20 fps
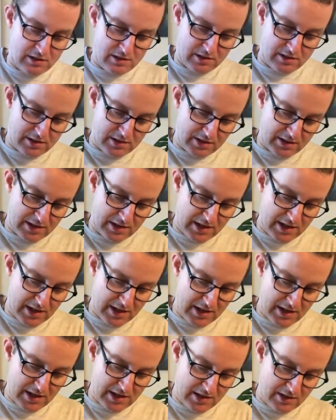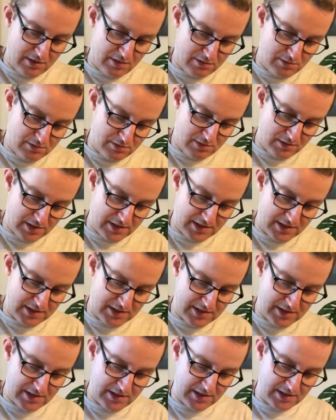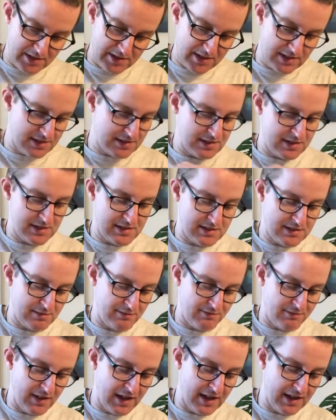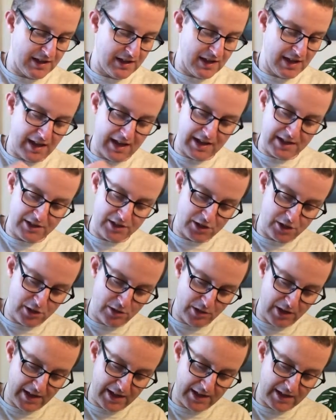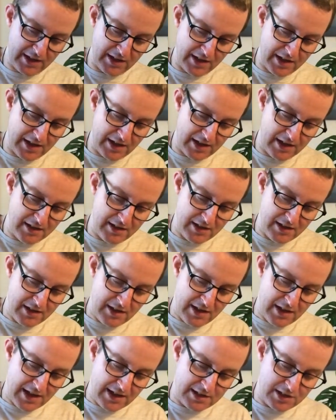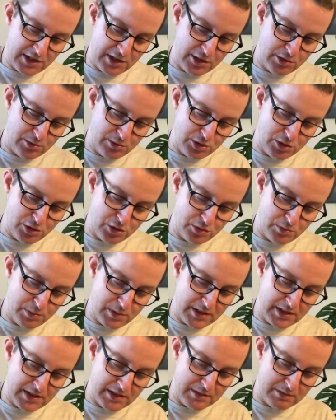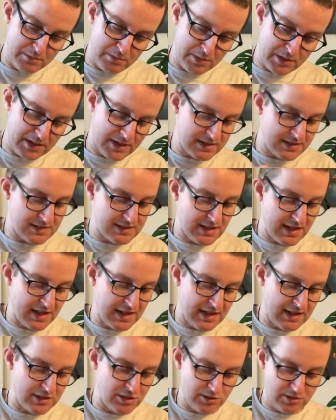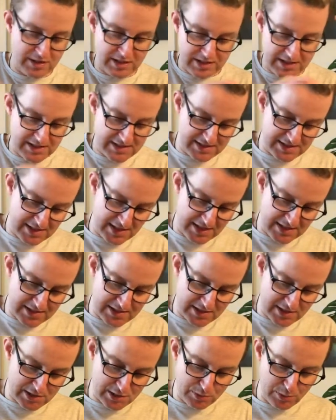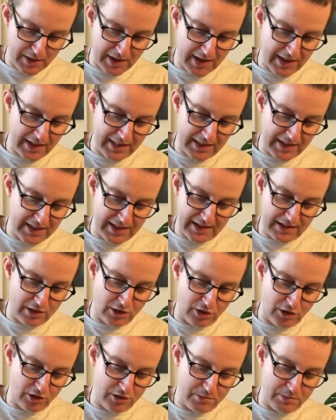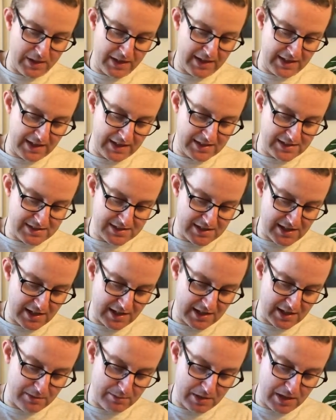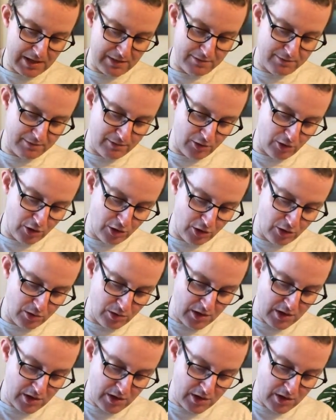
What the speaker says: Okay, ooh, this is fun. I know like other YouTubers doing the seeds as well, and on my Instagram I follow